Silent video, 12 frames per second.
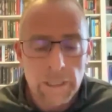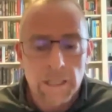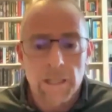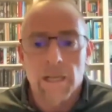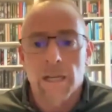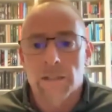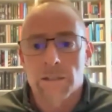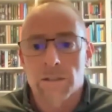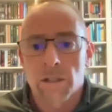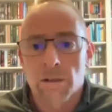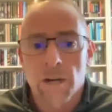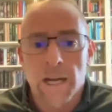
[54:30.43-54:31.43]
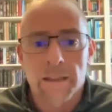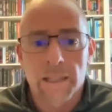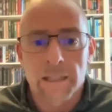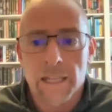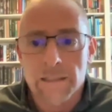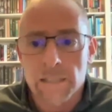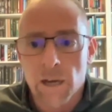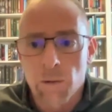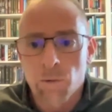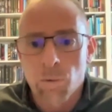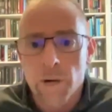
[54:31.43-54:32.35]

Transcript: And, hmm. and, so I think that's a helpful